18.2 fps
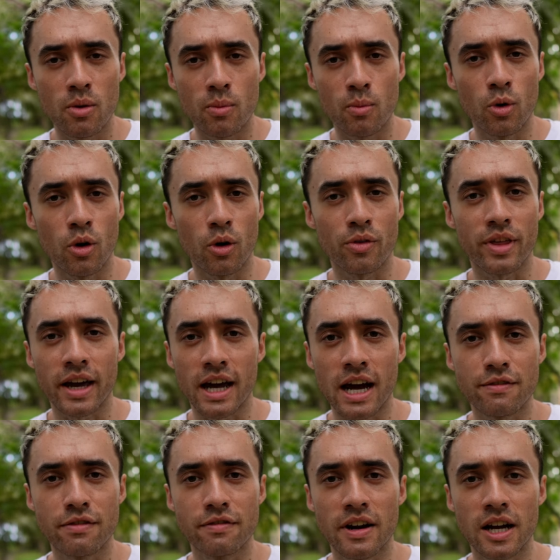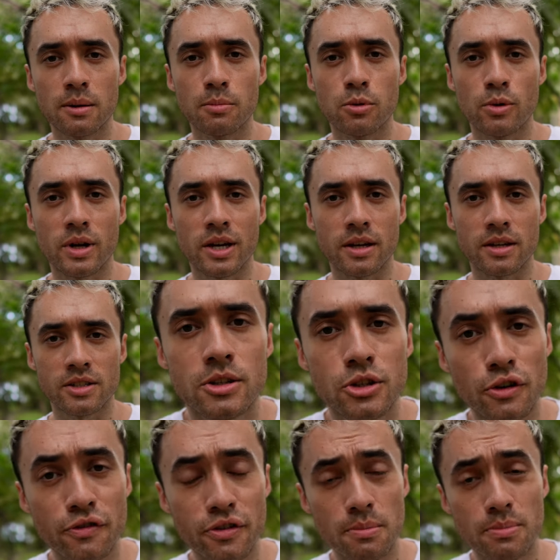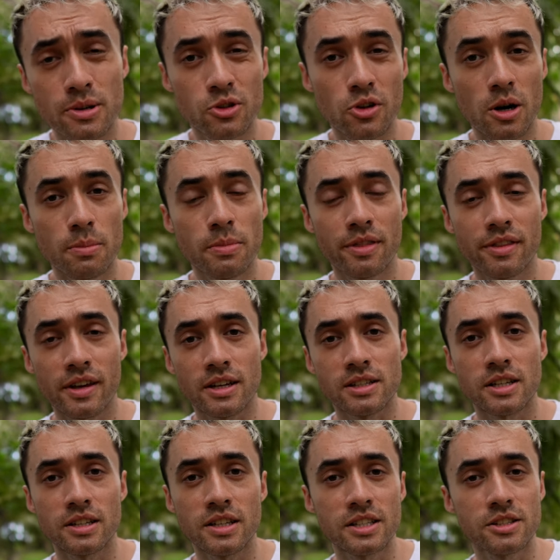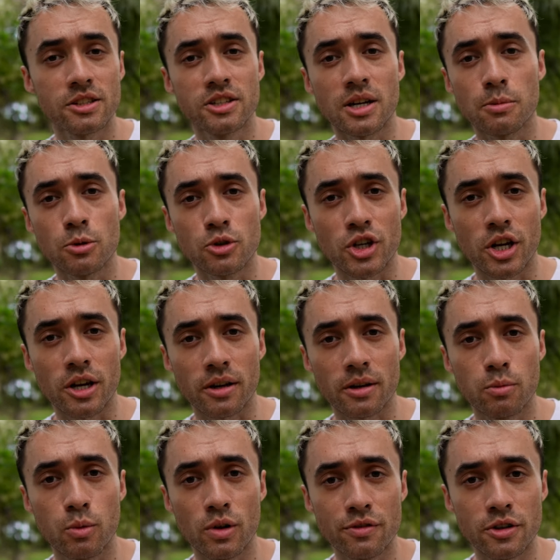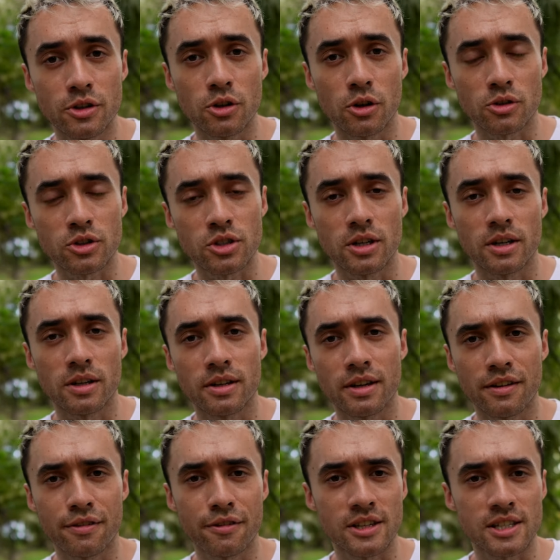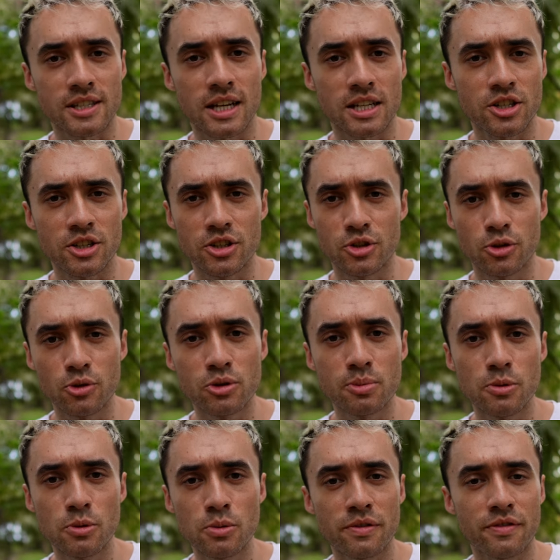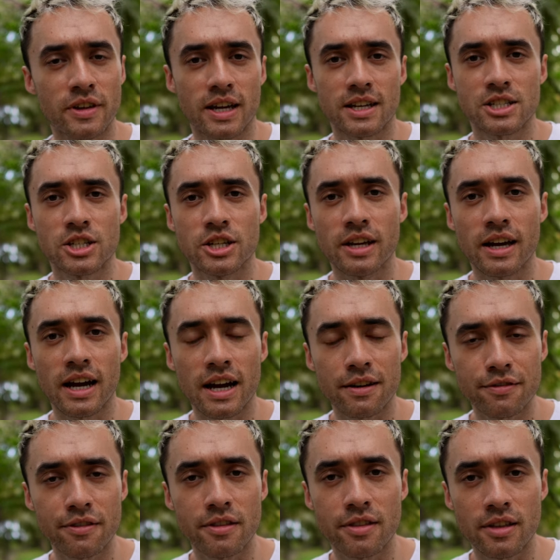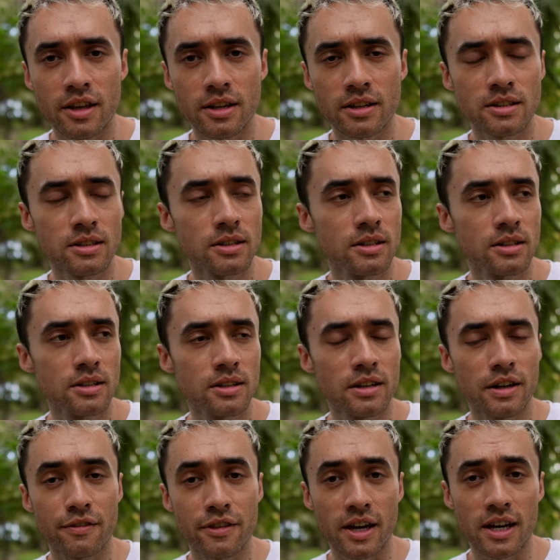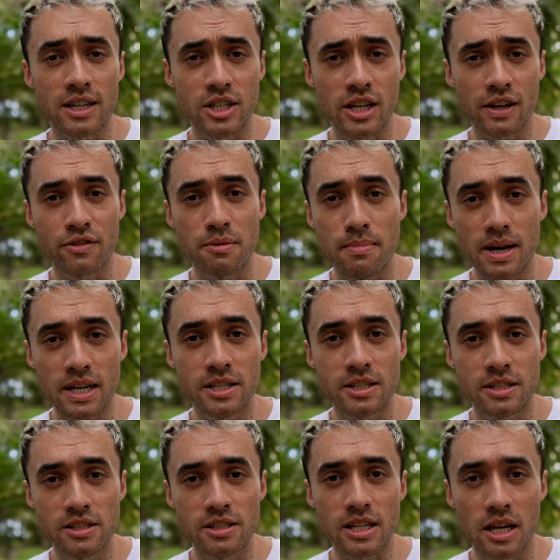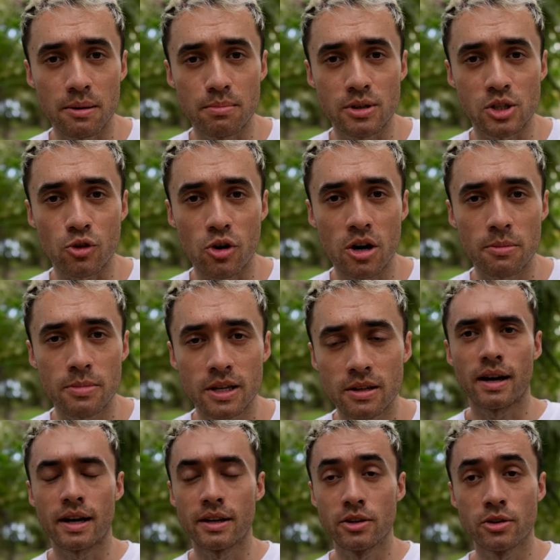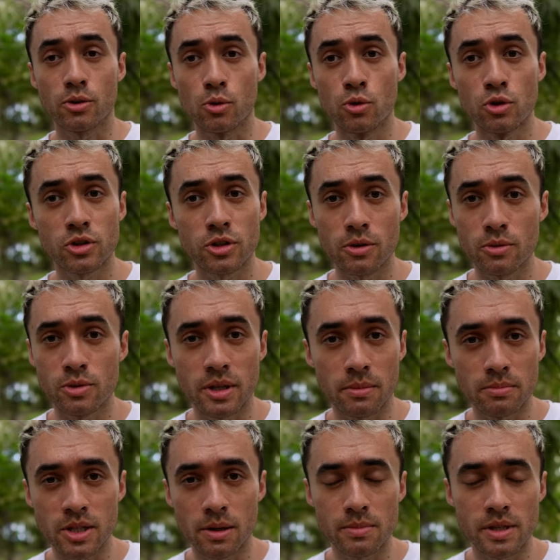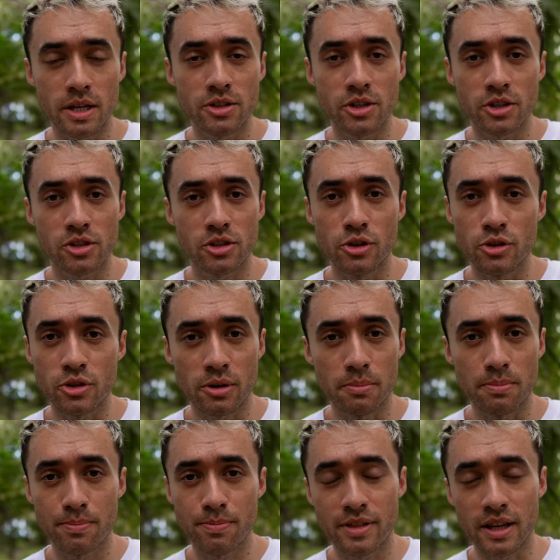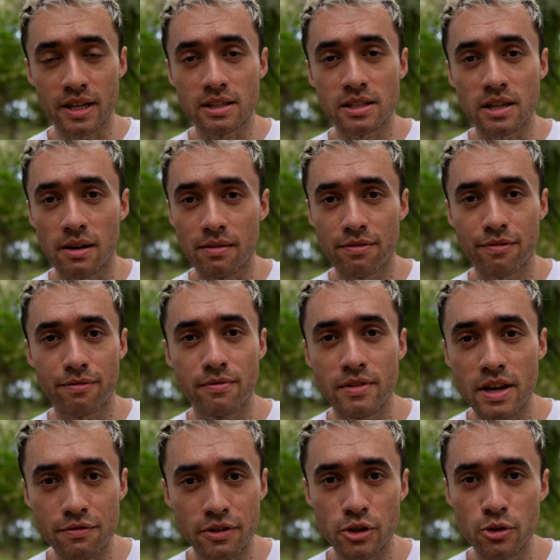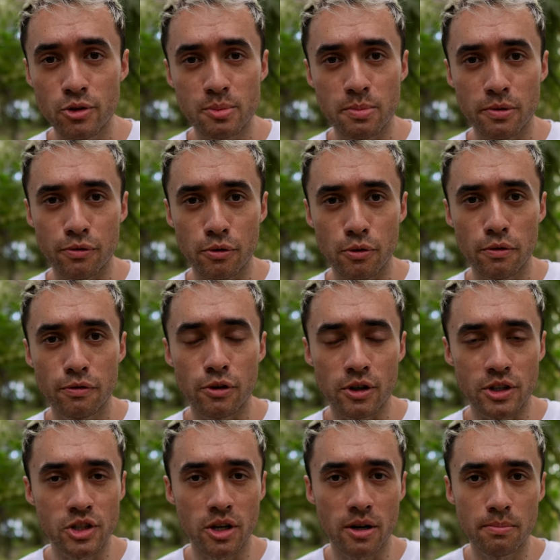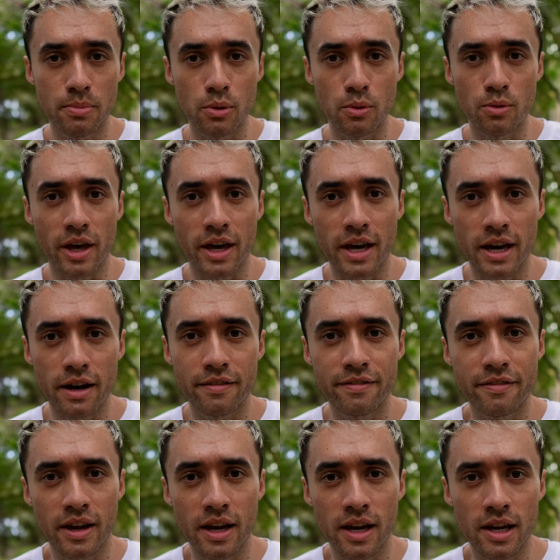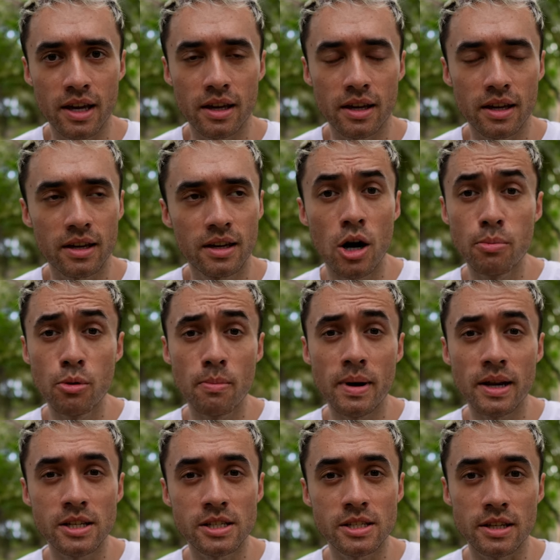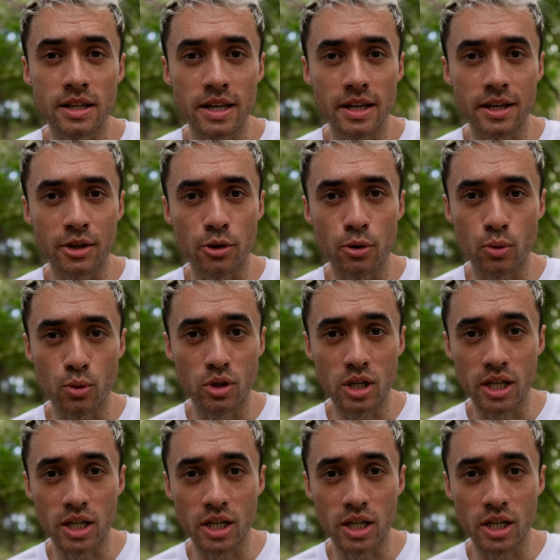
what they have available here. So if I'm prescribing things, I need to double check with the doctor if it's actually suitable, if they actually have the thing, if they actually have the medicines that I'm prescribing. And also sometimes they just use things that I've never used before. For example, they have a herbal medicine here called